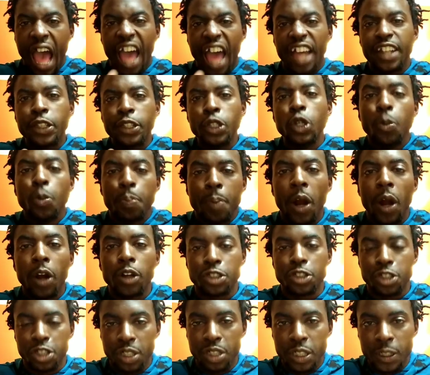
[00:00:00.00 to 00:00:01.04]
How do you
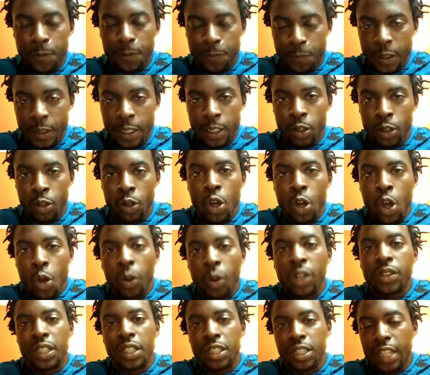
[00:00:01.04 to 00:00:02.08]
personally feel
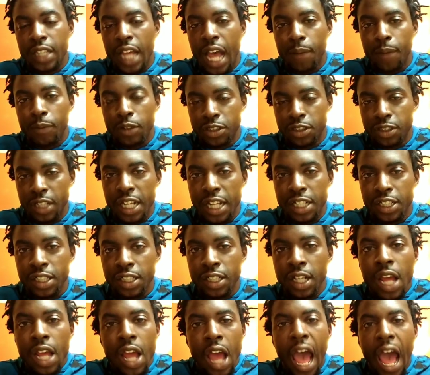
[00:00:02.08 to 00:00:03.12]
with this
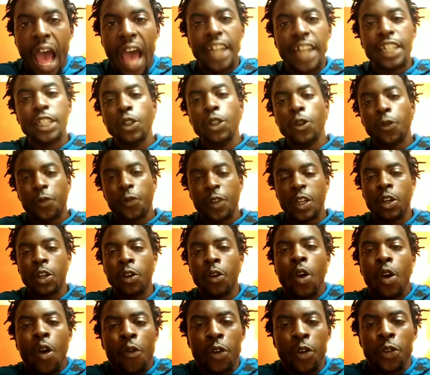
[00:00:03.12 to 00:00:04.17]
conversation? How do you
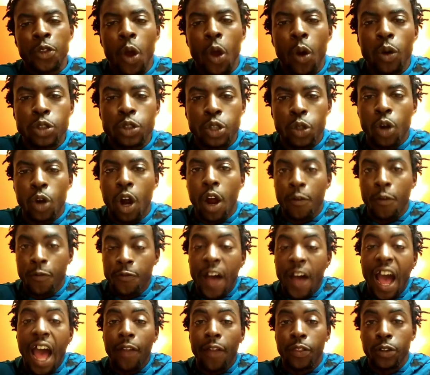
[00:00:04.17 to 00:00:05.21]
feel for those who are
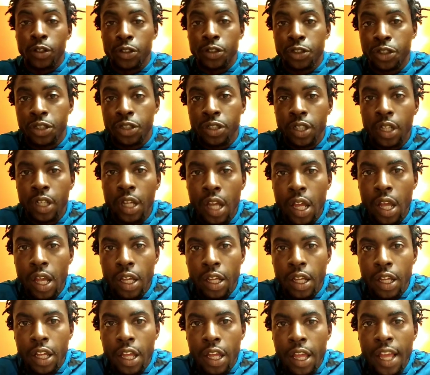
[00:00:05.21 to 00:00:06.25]
fathers?
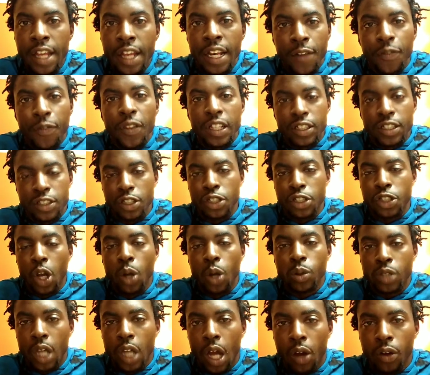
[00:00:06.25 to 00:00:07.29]
And if this is
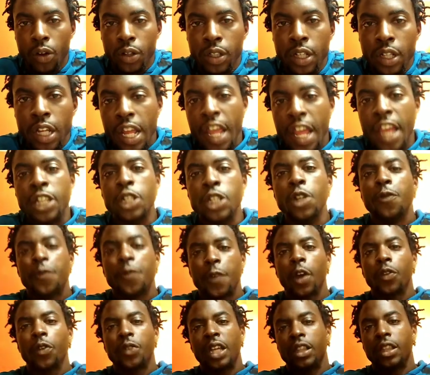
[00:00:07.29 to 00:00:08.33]
your daughter and you
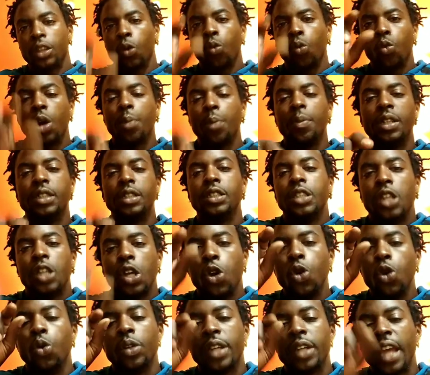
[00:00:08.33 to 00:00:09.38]
felt that the woman
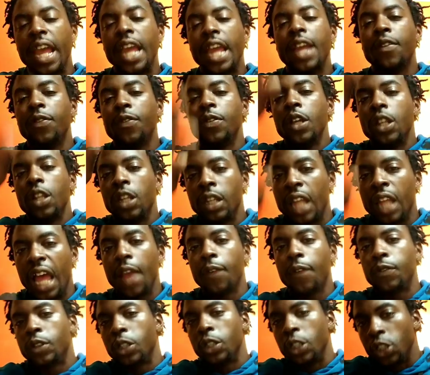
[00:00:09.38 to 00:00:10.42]
who gave
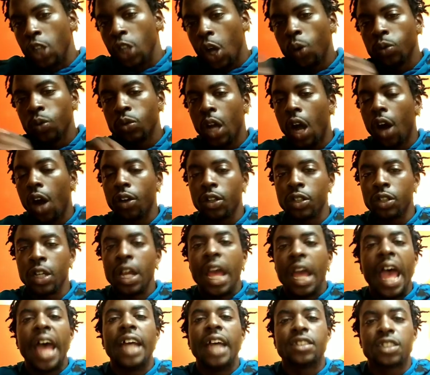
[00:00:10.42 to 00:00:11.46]
life to your daughter
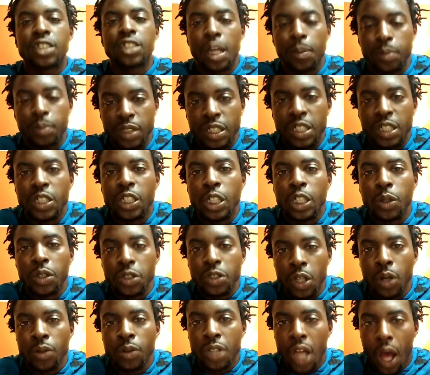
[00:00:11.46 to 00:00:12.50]
had something to do
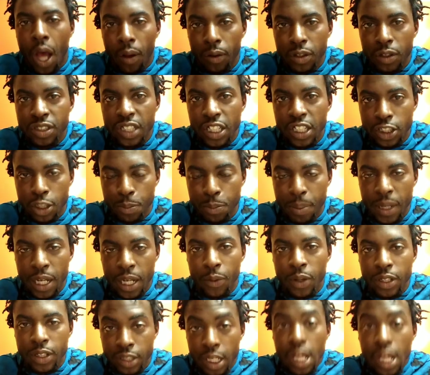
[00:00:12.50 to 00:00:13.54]
with your daughter's
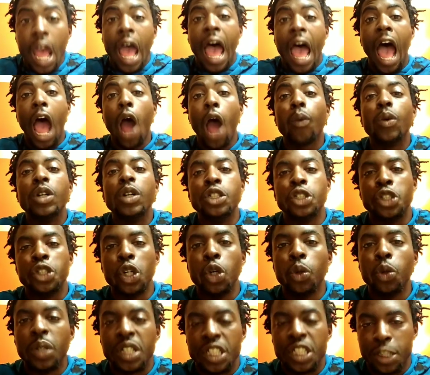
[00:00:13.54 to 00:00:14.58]
disappearance, how would
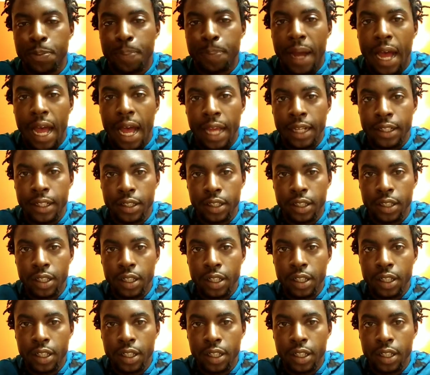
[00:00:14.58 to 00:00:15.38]
you respond?